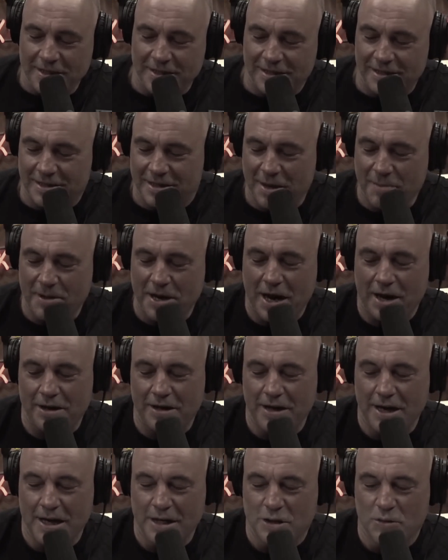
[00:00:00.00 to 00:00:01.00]
This is coming out
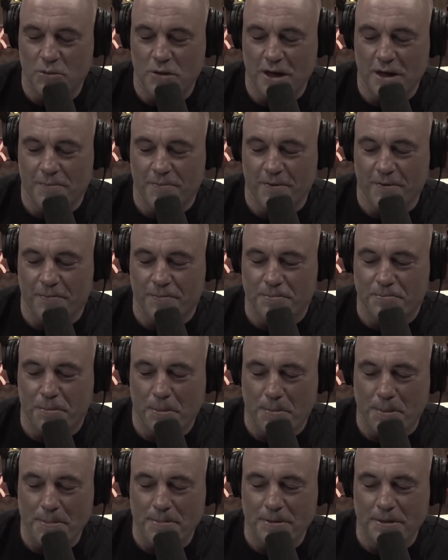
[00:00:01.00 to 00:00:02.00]
next week for
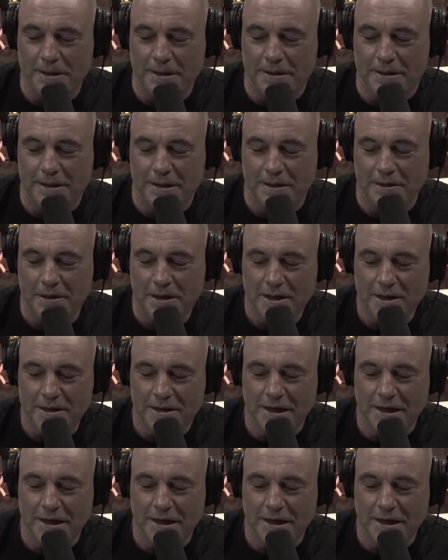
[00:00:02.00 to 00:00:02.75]
for people listening.